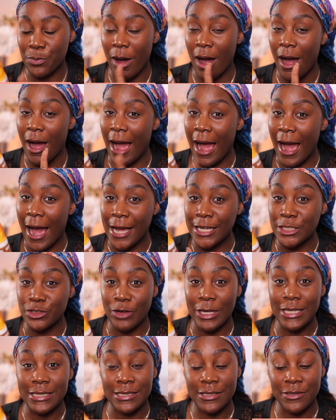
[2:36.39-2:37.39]
but a
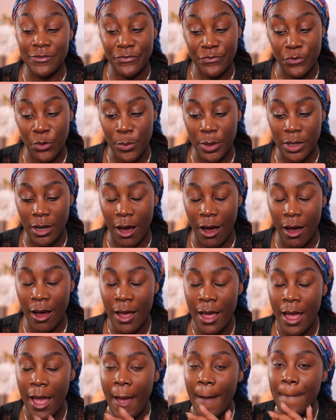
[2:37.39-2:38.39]
hydrating formula,